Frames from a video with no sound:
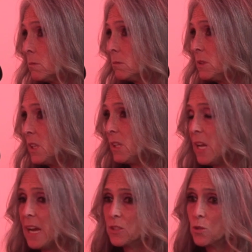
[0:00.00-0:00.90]
and
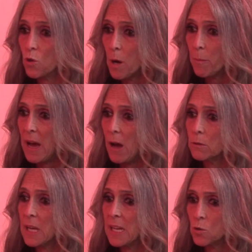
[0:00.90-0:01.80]
had to drop
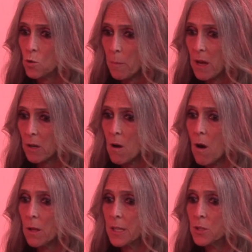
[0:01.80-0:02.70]
out of
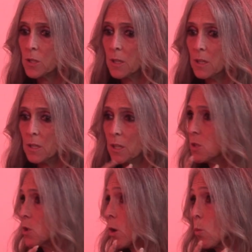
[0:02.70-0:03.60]
college and
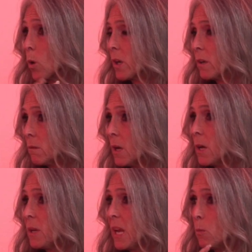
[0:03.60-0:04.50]
started working. I
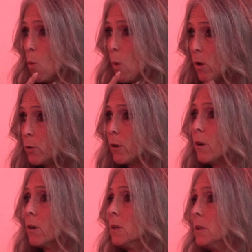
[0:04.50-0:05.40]
became a
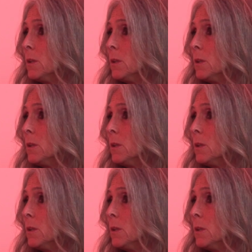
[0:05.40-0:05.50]
welder.